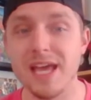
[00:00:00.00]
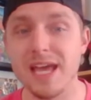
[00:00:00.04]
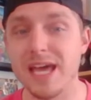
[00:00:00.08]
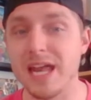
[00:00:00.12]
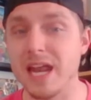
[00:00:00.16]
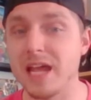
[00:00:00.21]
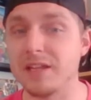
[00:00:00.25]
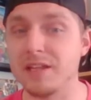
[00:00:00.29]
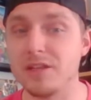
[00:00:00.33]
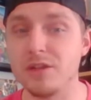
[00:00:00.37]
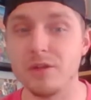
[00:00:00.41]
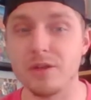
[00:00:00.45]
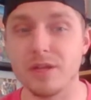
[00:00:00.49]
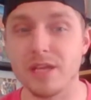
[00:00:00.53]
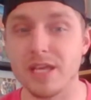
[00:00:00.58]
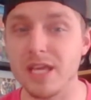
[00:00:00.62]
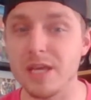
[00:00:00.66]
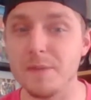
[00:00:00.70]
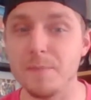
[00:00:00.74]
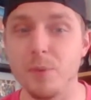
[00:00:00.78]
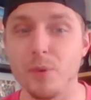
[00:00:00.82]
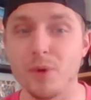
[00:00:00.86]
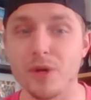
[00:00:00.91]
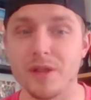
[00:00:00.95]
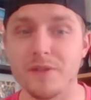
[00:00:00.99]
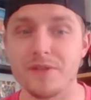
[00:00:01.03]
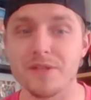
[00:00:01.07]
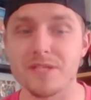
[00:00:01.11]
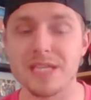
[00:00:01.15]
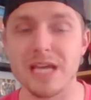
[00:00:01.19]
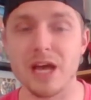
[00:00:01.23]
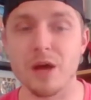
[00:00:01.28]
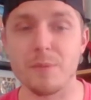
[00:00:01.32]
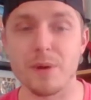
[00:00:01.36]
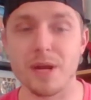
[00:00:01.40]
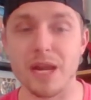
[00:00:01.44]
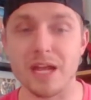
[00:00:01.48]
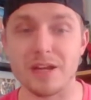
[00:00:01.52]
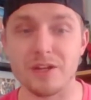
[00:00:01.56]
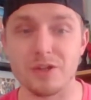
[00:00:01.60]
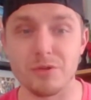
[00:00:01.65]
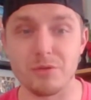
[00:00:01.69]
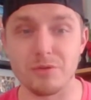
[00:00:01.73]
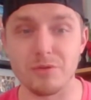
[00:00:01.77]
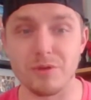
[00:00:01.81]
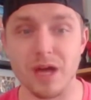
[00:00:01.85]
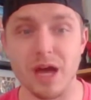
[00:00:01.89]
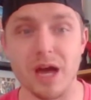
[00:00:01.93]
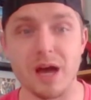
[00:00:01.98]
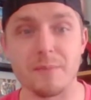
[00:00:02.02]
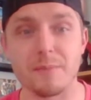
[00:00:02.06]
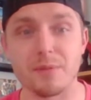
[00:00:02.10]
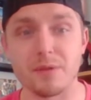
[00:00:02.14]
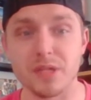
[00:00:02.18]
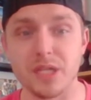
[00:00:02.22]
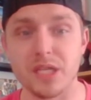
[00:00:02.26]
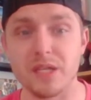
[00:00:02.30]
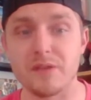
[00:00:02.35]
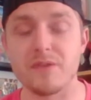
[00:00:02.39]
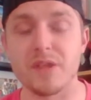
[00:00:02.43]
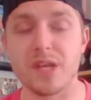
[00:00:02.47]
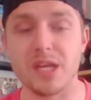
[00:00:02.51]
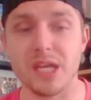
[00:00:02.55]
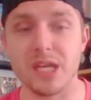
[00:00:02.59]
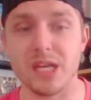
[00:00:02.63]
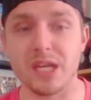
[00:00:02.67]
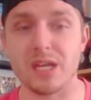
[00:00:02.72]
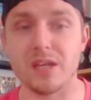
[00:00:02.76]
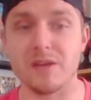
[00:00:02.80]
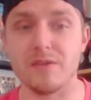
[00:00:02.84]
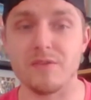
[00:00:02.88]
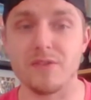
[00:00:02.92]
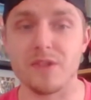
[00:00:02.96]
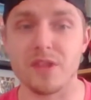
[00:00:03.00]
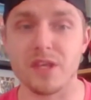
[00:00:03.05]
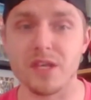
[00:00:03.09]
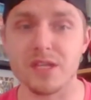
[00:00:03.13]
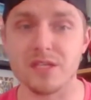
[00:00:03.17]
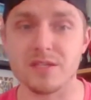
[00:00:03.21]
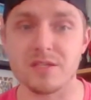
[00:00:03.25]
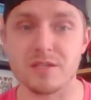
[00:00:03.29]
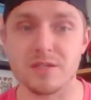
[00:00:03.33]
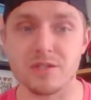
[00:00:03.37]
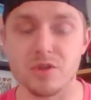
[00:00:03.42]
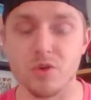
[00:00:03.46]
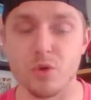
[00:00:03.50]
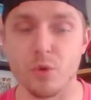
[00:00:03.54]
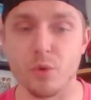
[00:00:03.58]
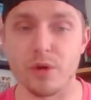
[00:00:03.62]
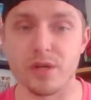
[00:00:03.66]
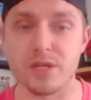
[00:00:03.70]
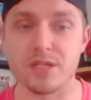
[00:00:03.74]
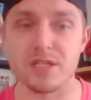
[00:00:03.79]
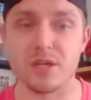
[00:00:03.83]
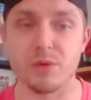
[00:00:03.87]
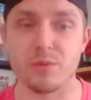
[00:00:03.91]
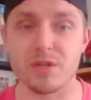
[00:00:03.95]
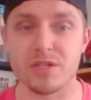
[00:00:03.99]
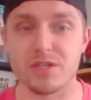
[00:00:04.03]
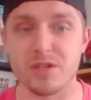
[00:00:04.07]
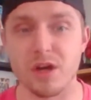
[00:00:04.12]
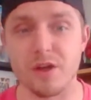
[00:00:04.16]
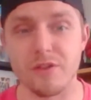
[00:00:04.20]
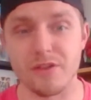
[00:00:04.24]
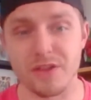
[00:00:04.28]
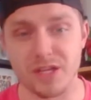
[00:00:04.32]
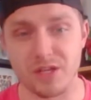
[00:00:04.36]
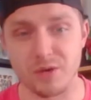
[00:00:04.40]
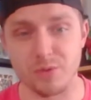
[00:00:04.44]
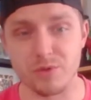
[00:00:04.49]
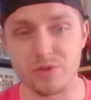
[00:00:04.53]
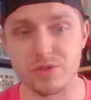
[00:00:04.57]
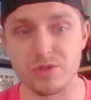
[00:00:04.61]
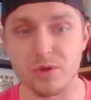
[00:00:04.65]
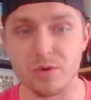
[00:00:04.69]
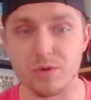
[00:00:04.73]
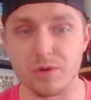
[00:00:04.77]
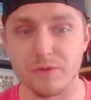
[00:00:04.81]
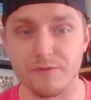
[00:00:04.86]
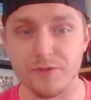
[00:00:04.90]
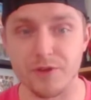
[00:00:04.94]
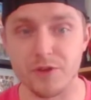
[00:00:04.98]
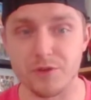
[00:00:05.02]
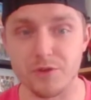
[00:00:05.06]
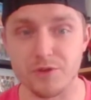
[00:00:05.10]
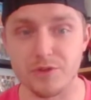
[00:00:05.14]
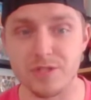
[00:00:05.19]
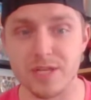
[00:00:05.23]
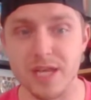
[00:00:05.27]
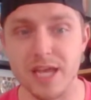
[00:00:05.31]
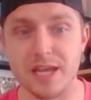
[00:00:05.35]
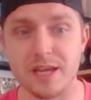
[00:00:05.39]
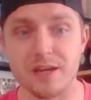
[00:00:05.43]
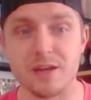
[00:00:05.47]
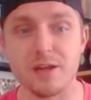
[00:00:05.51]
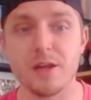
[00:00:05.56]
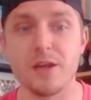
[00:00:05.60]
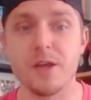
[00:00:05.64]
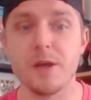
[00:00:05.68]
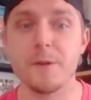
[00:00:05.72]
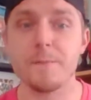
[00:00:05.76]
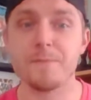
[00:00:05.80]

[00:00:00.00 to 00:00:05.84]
And I keep pointing this out, but I do not believe that any of these stories that we saw the end result in Future State